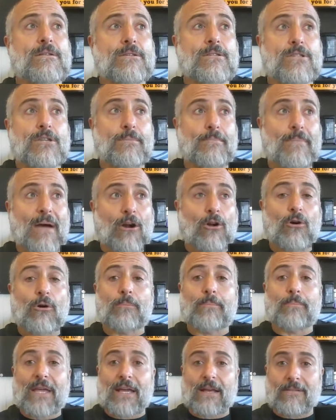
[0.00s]
Tomorrow
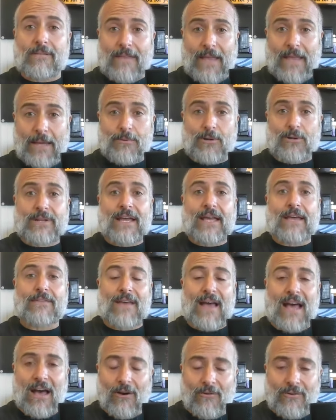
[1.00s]
being Labor Day,
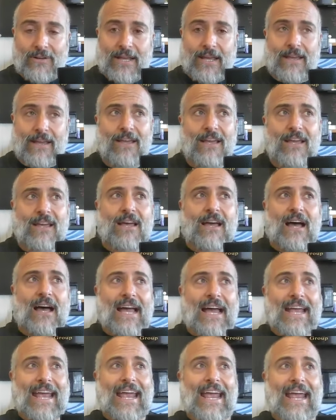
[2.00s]
the holiday,
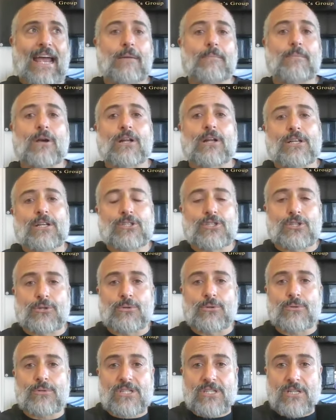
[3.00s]
I am going to
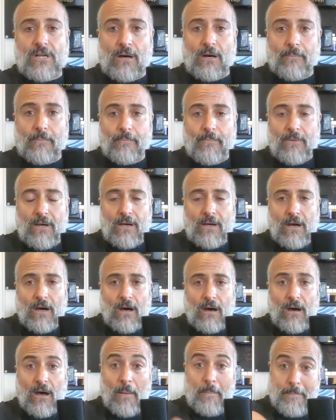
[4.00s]
do
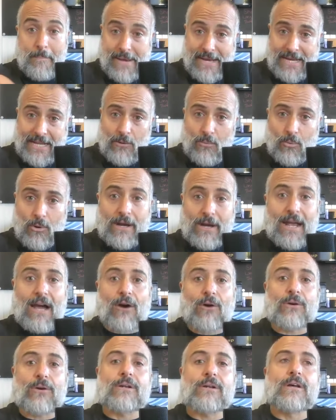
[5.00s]
a mini
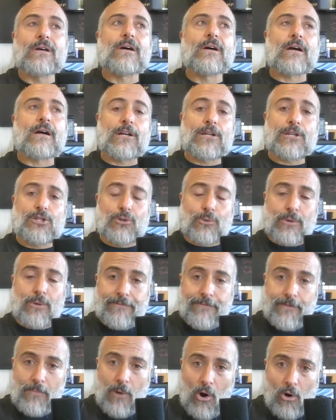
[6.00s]
workout. I'm going to do it
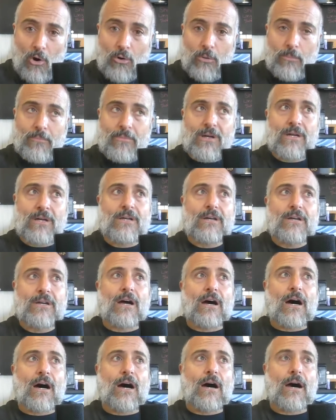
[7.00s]
from home.
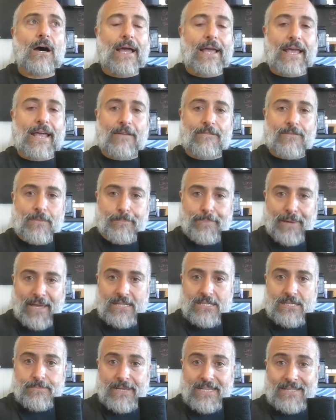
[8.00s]
I have the
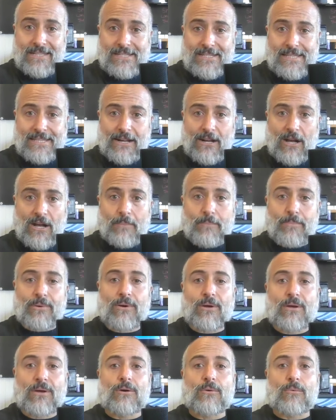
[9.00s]
basement set up
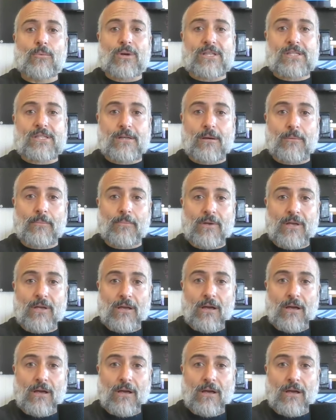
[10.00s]
with some